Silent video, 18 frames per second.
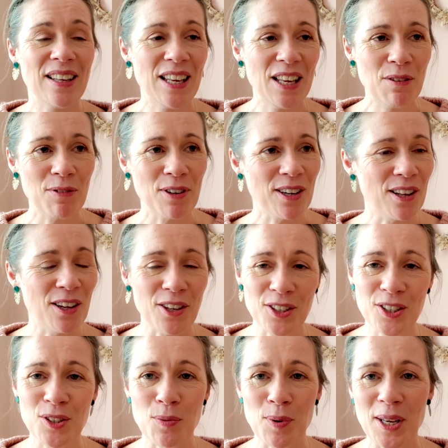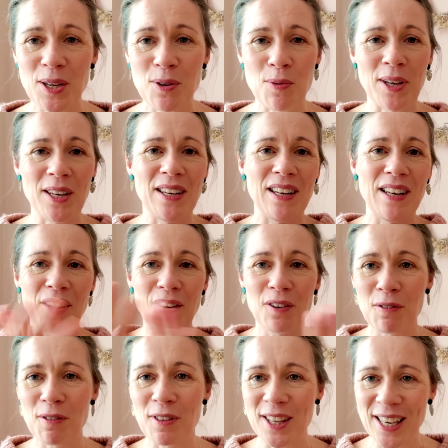Even last week when none
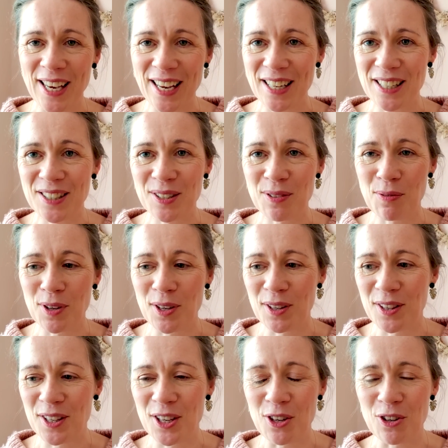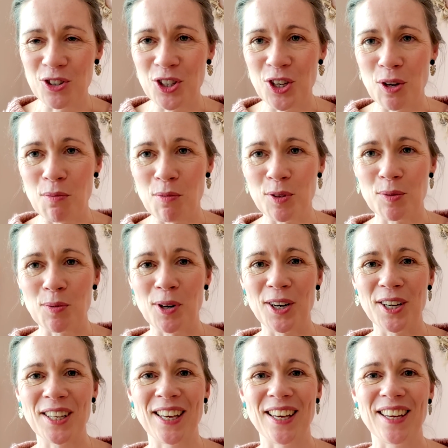of the kits for the YouTube was
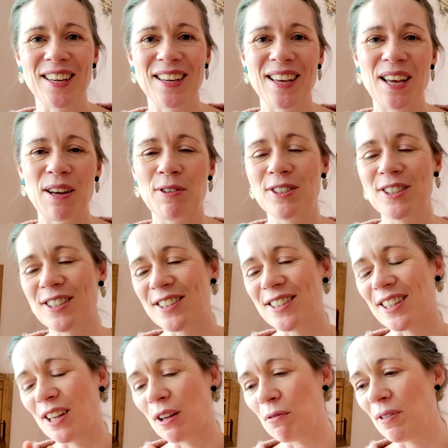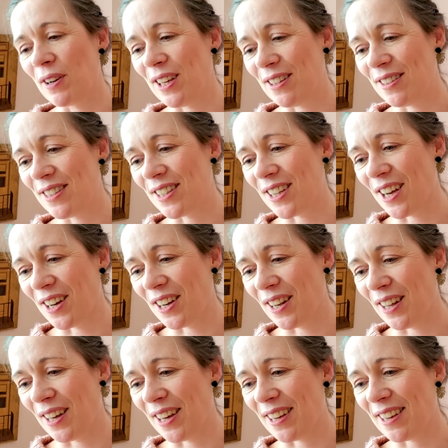working, it was just lovely to kind of
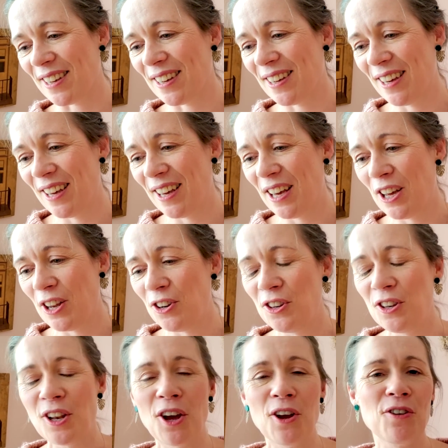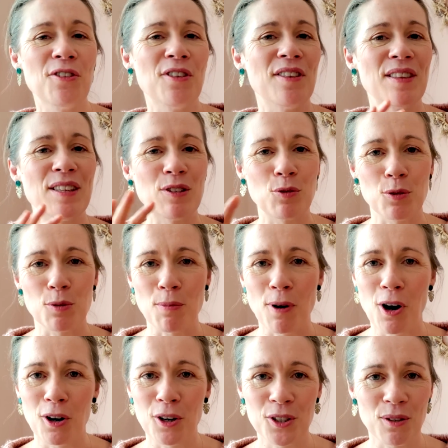like know that this was
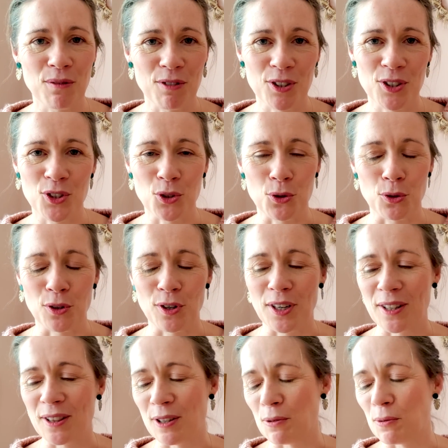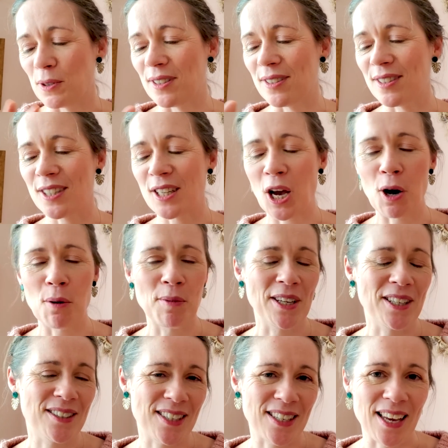part of a story that was
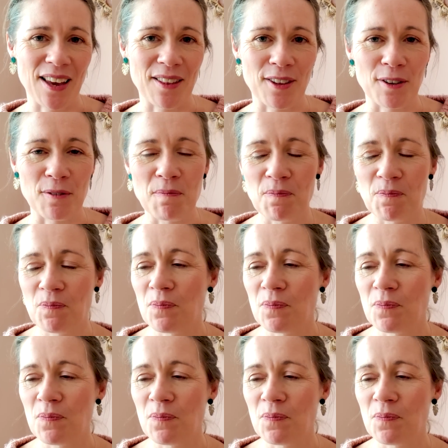coming together.